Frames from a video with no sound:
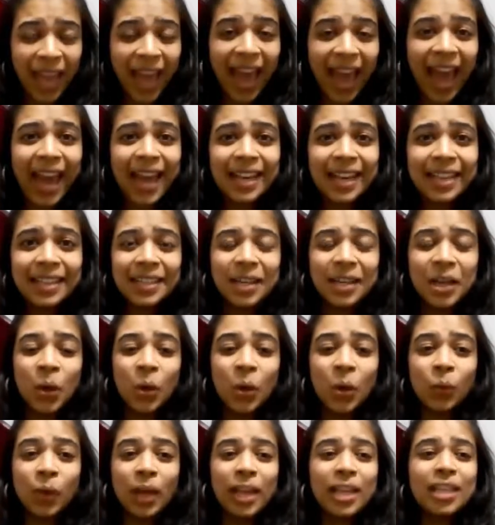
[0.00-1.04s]

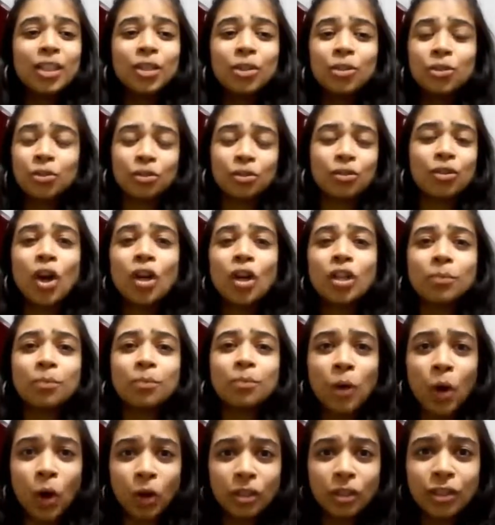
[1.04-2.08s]
And when you do not
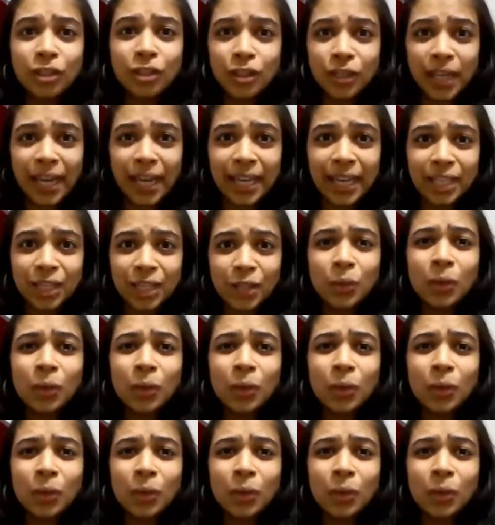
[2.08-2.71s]
apologize,